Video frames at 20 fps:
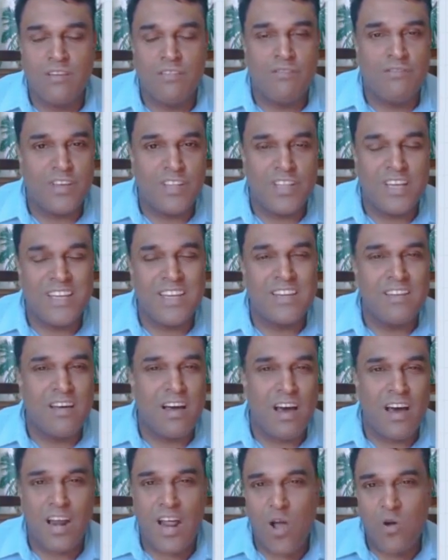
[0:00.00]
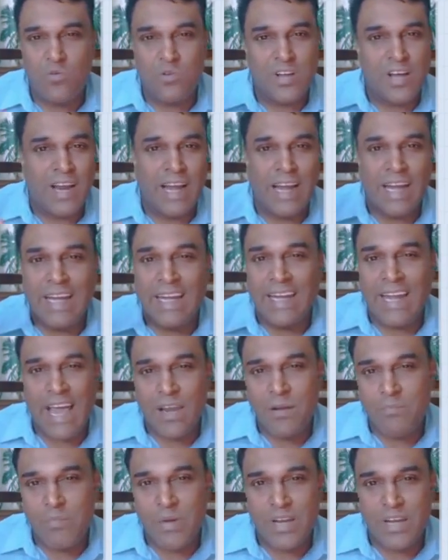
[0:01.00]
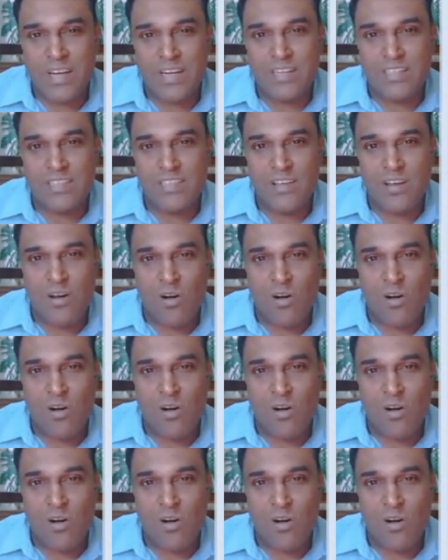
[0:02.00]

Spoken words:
within around 10 minutes.